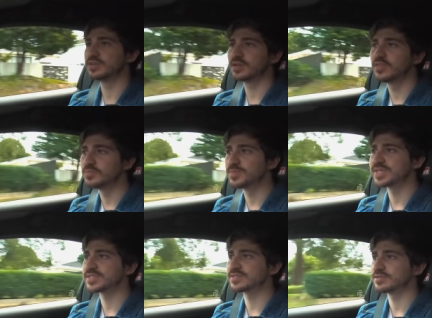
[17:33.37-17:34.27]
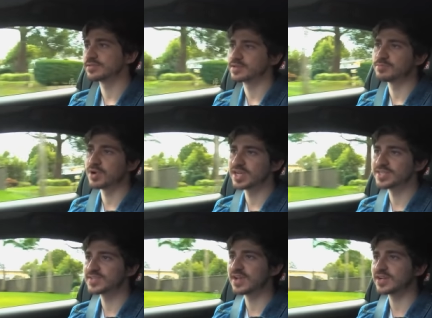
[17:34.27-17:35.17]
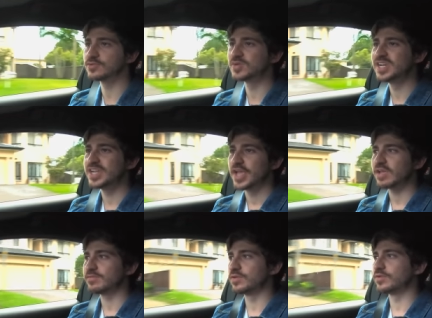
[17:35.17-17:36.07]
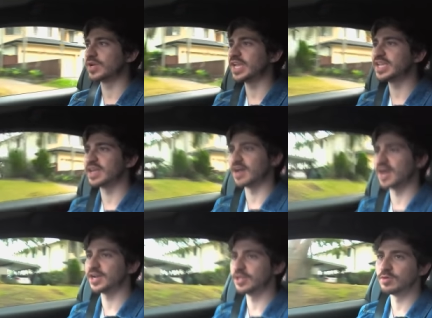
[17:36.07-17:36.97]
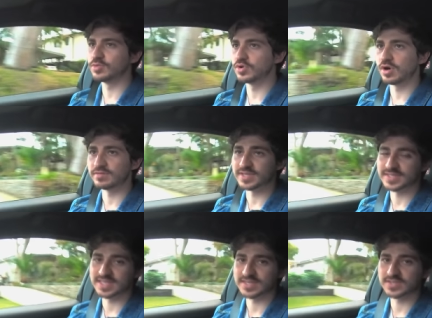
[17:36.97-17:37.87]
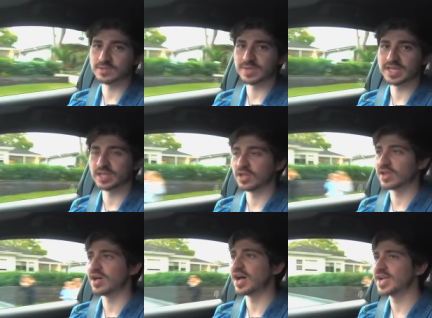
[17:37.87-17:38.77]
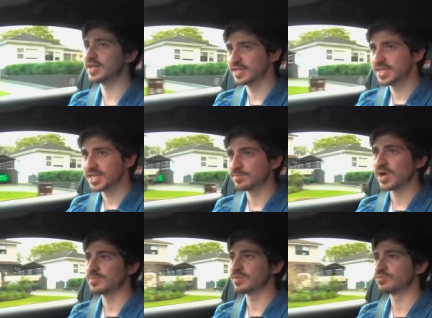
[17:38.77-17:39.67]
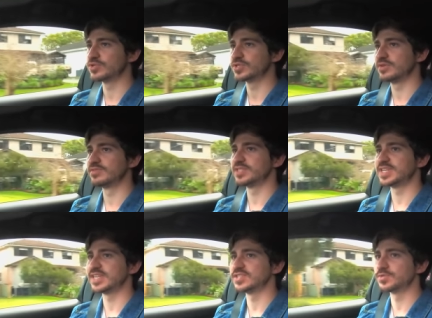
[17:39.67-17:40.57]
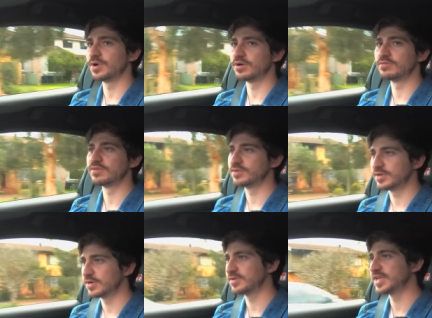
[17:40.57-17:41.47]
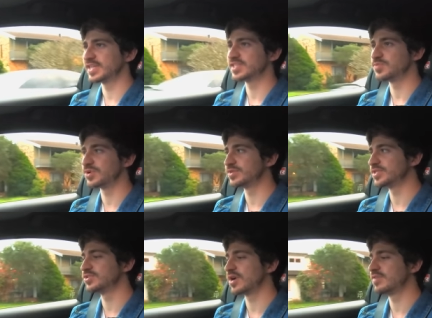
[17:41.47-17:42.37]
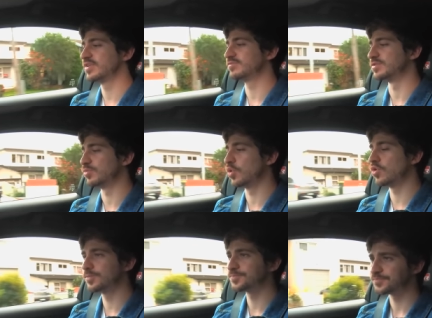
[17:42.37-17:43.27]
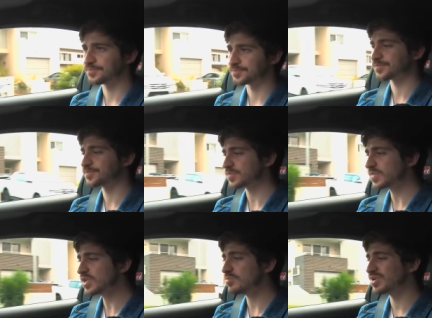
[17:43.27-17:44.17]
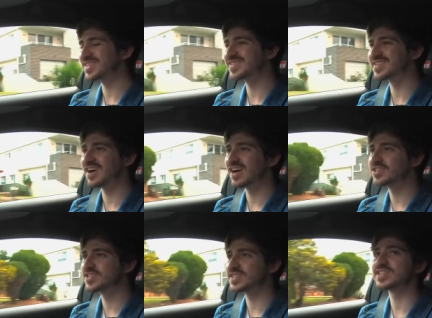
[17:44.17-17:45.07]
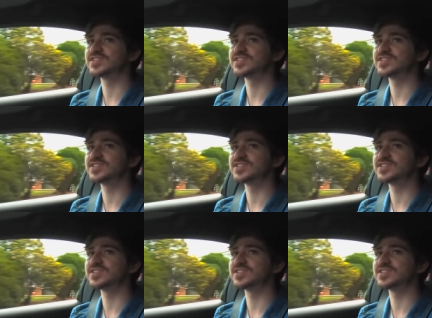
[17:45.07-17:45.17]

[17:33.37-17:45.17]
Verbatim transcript: on the mixed combined cycle. If you're hitting it hard a lot more, obviously that's going to be a lot higher. might be pushed over to 10, 12 on a spirited drive even more but this car just ticks